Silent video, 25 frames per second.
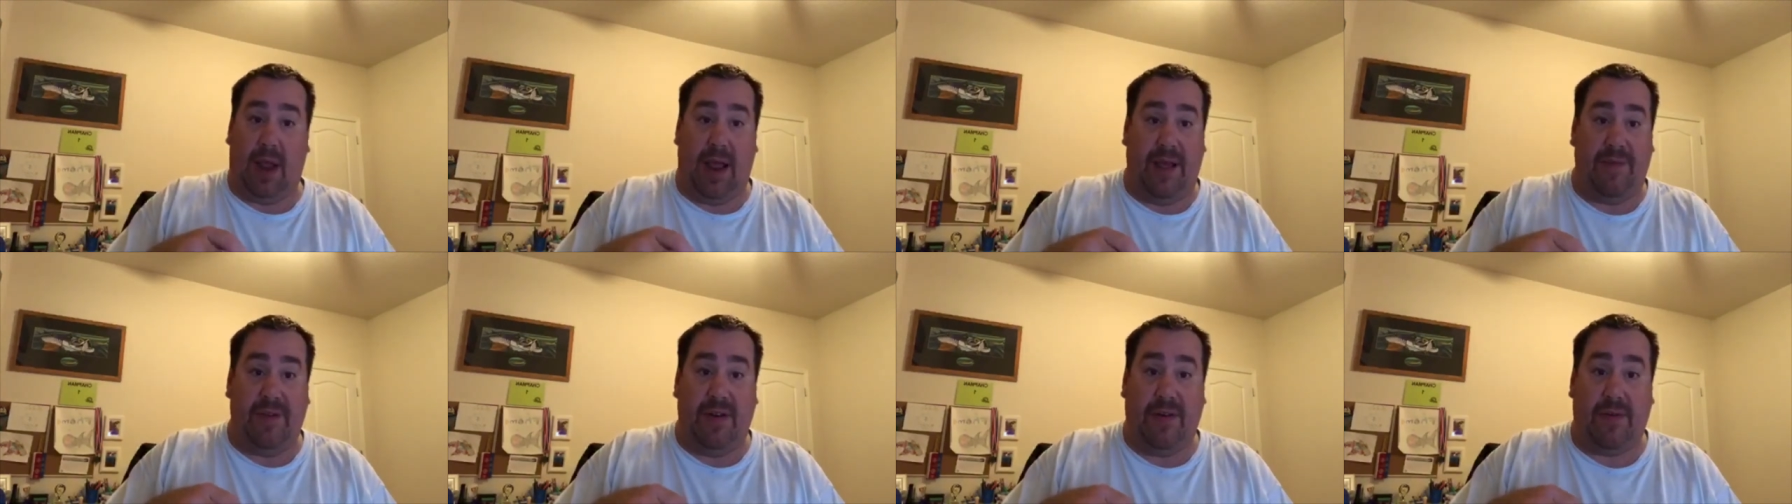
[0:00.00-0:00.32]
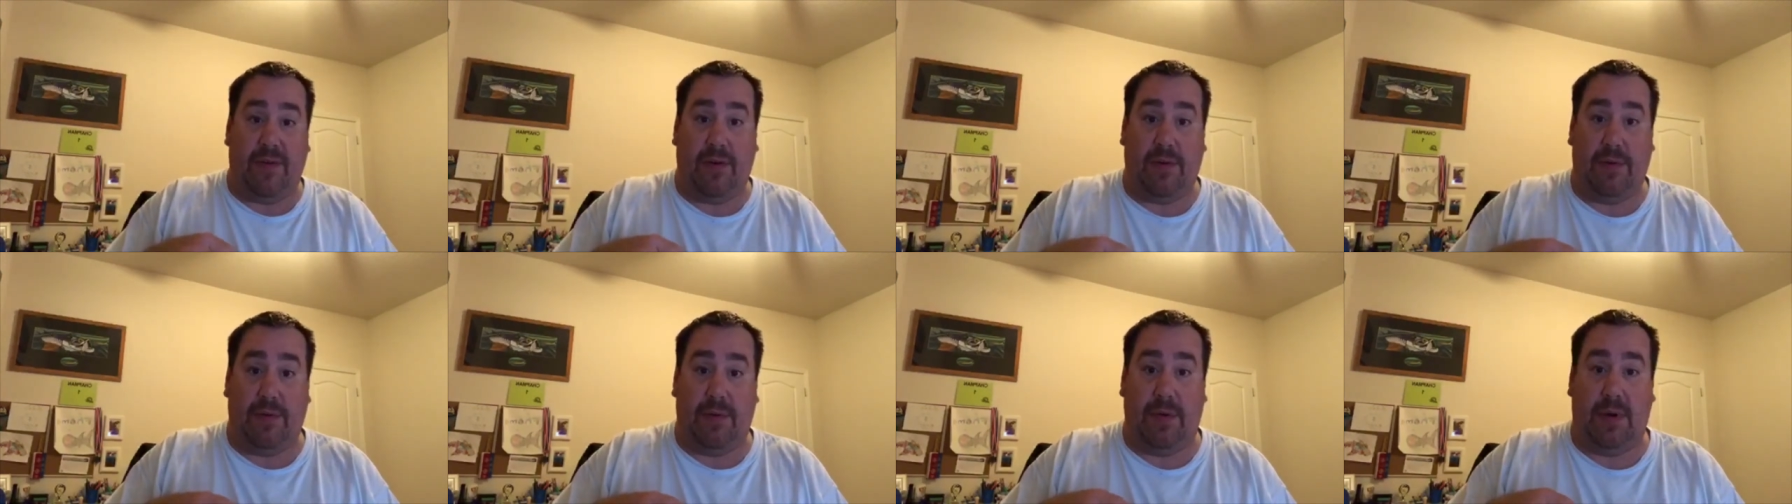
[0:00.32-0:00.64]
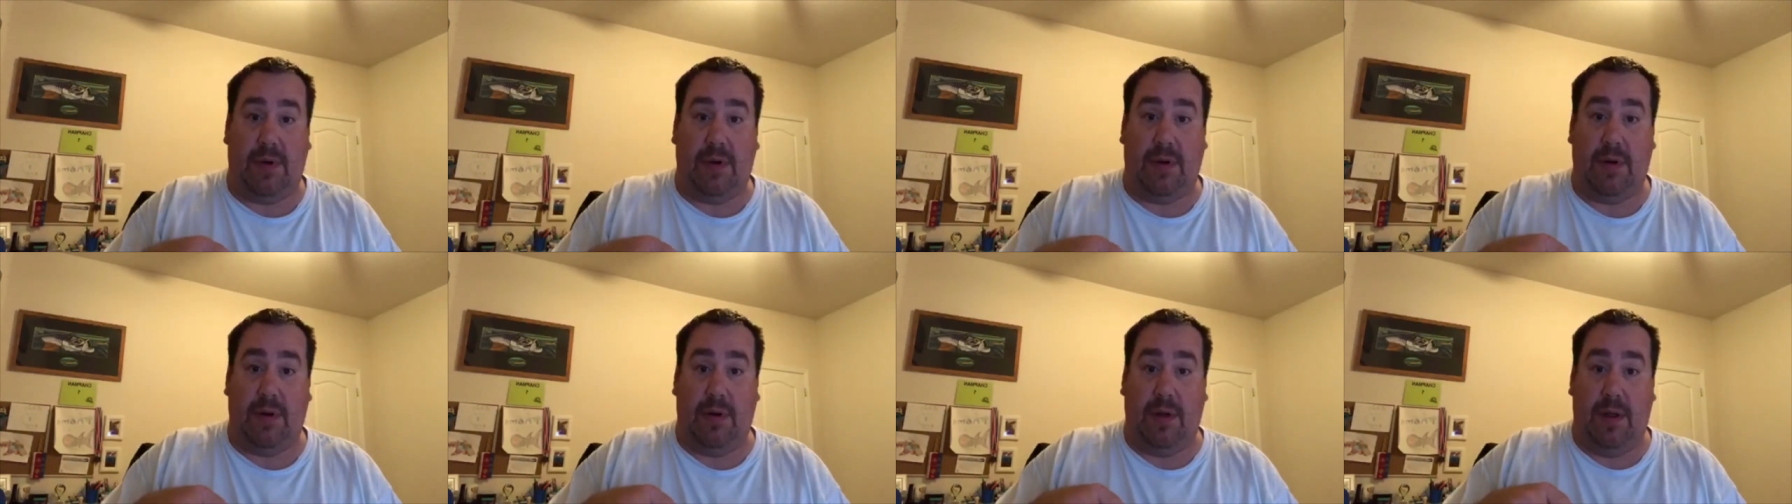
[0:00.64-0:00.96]
I've never...
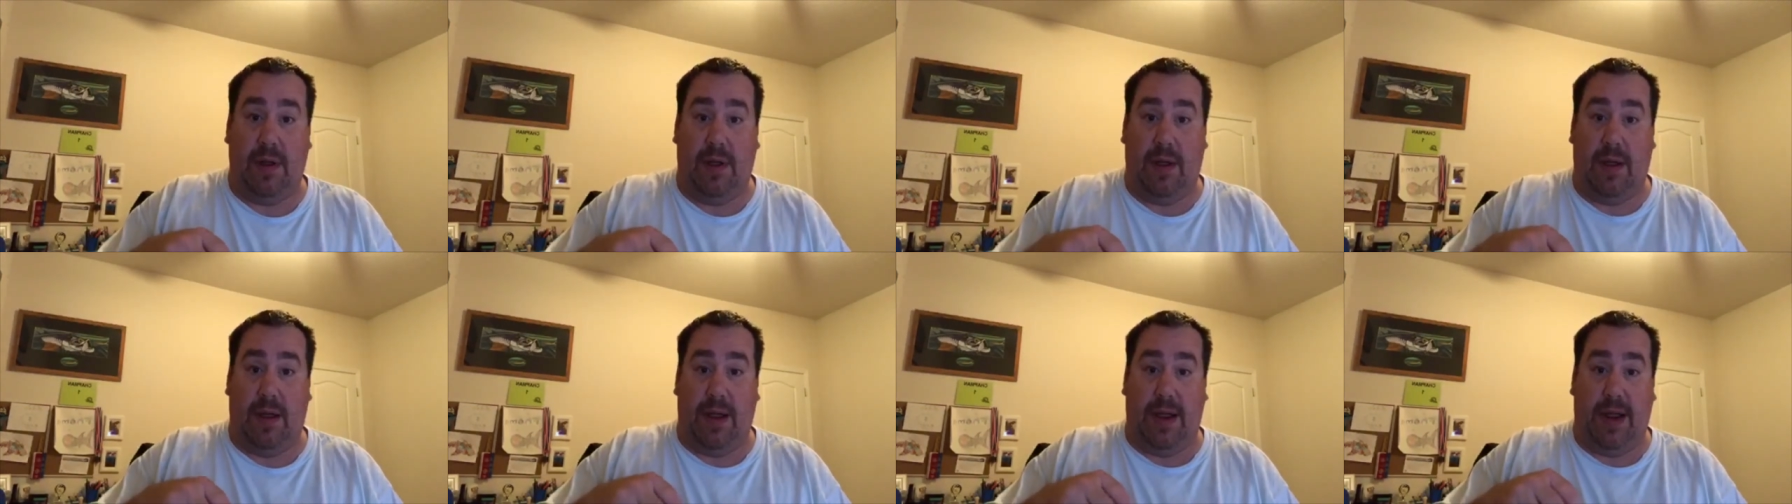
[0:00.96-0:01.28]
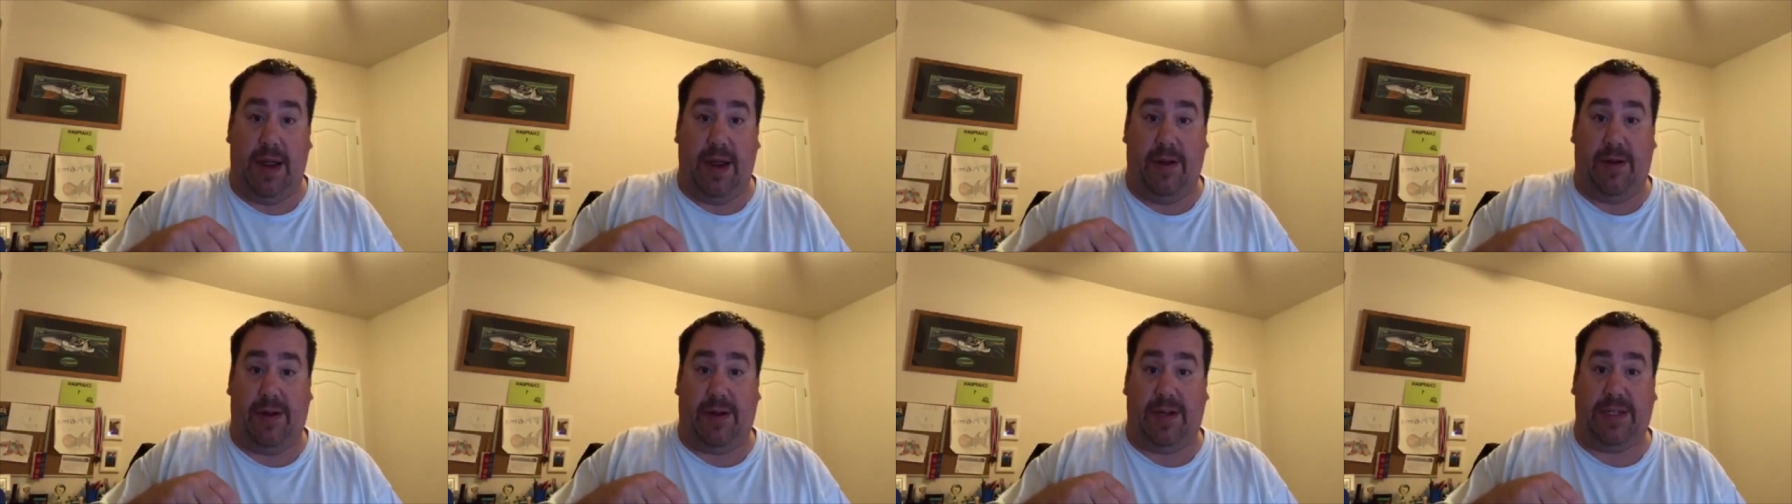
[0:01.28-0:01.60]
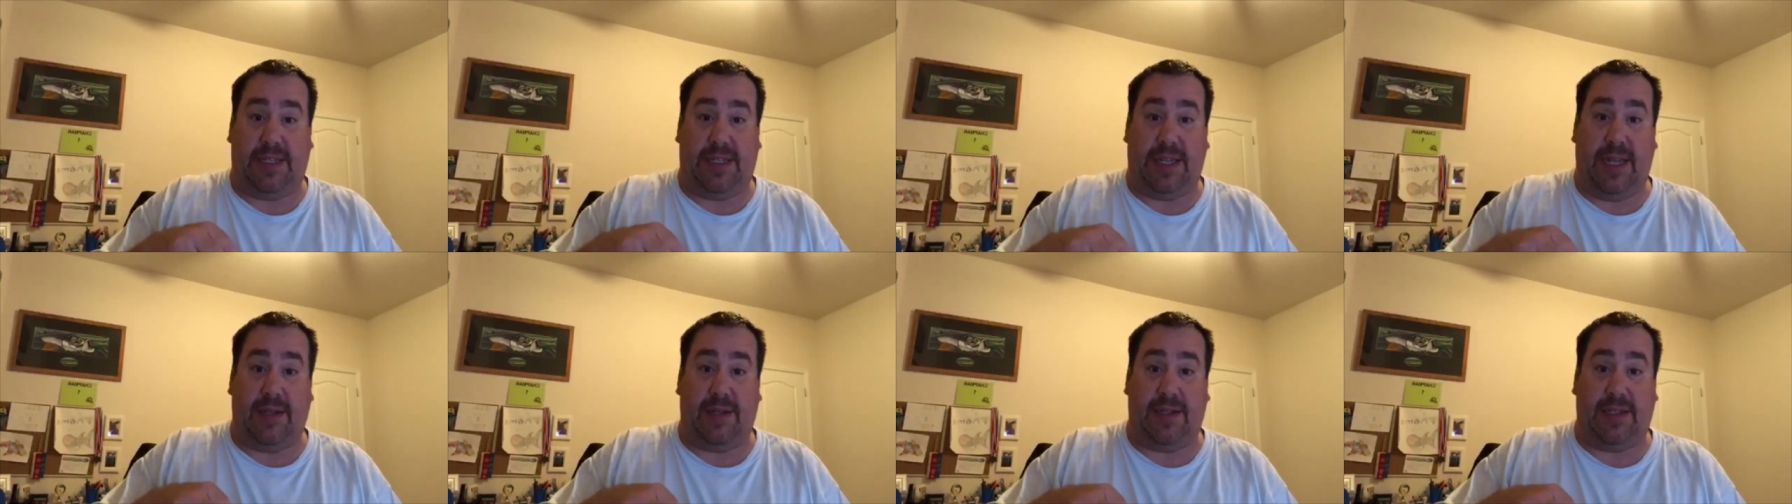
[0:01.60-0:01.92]

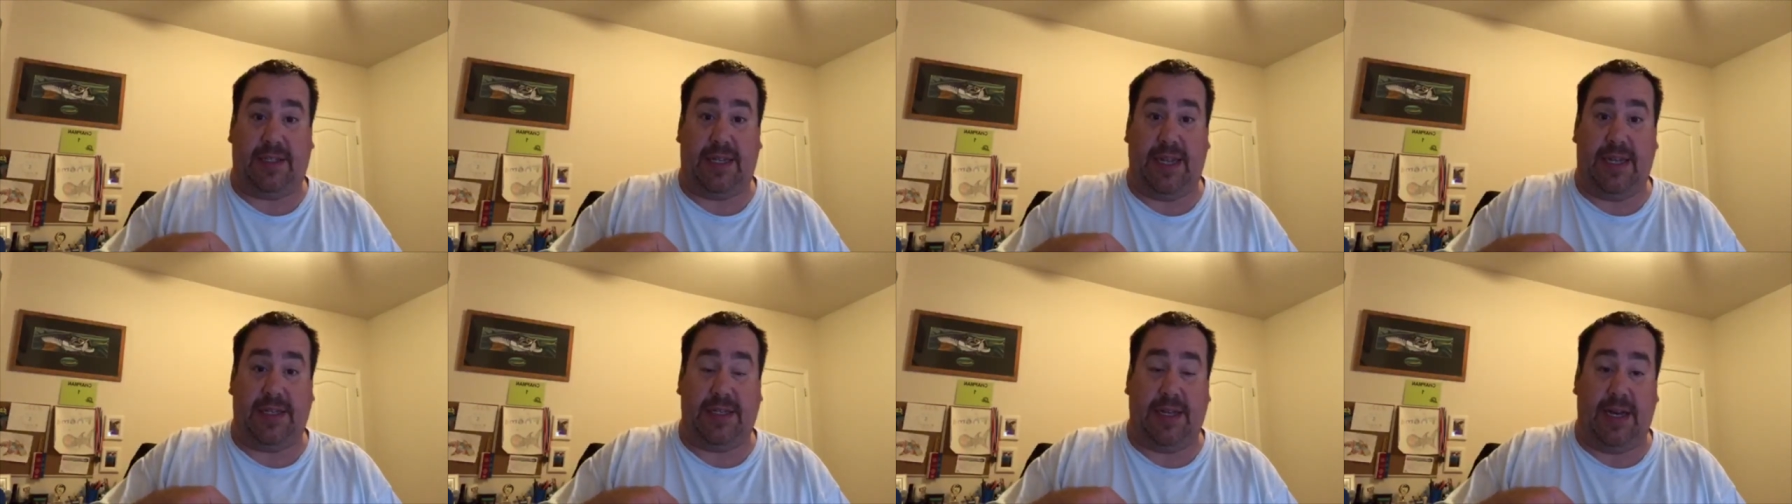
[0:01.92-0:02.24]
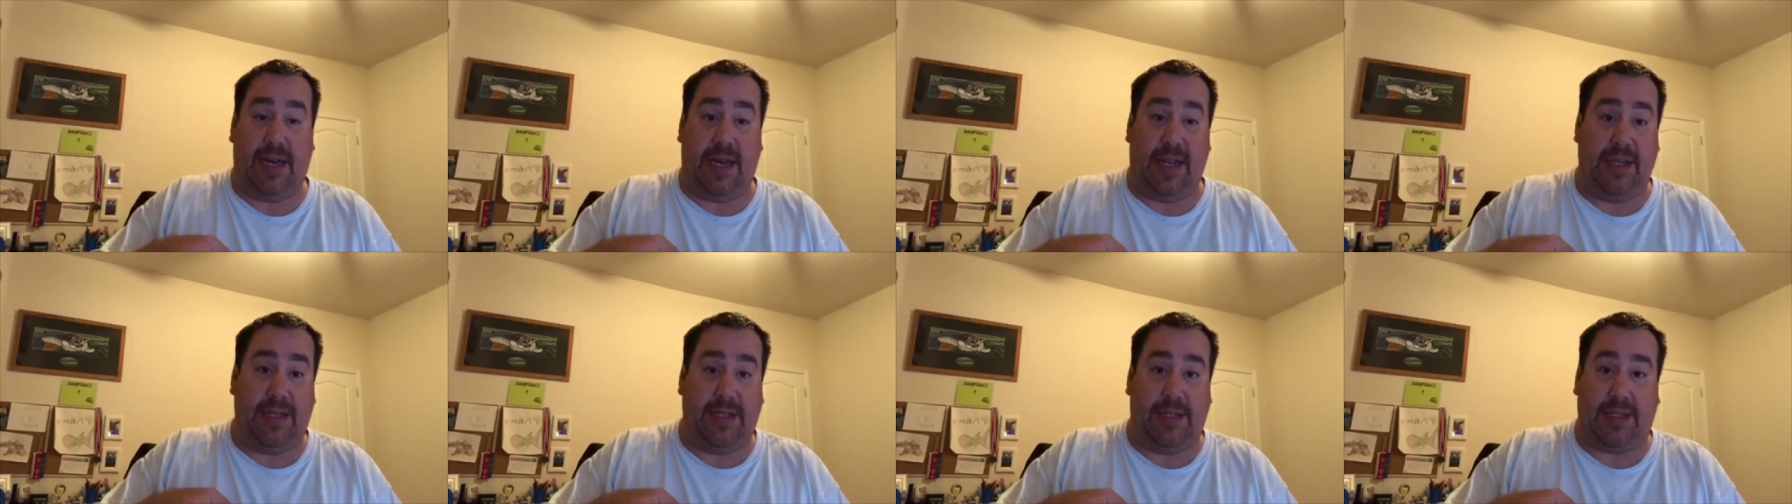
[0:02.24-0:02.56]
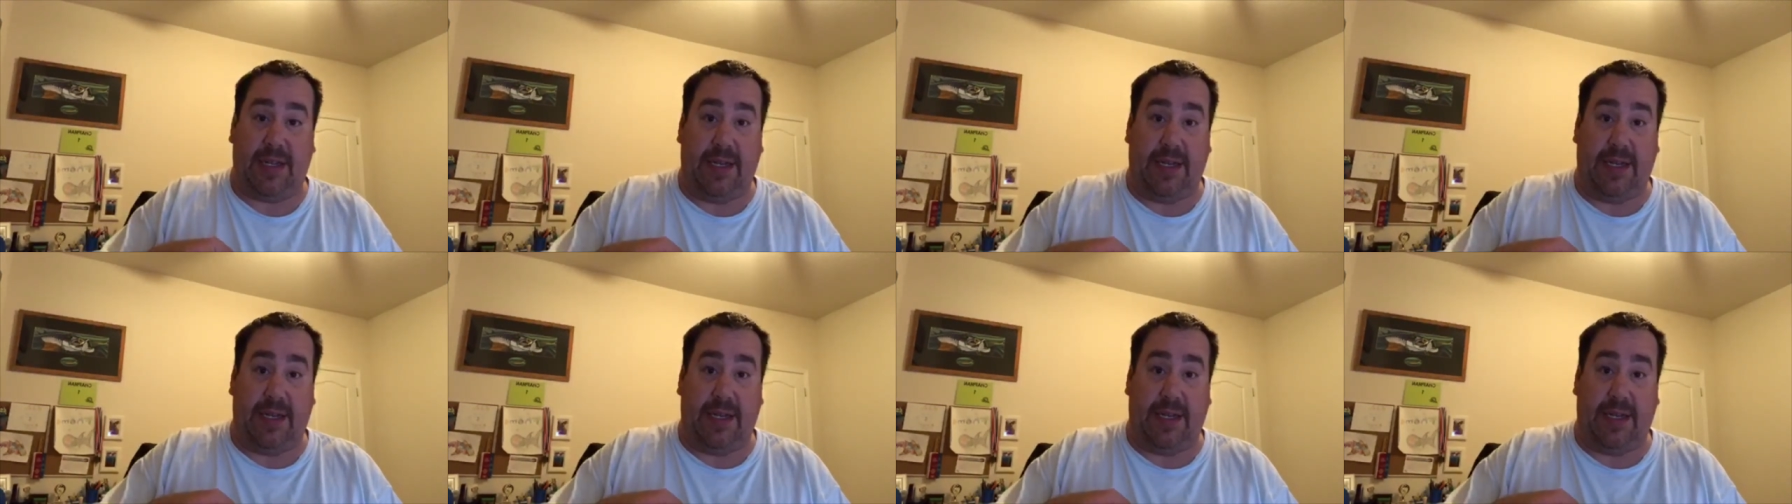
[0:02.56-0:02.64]
Eric Tell says it.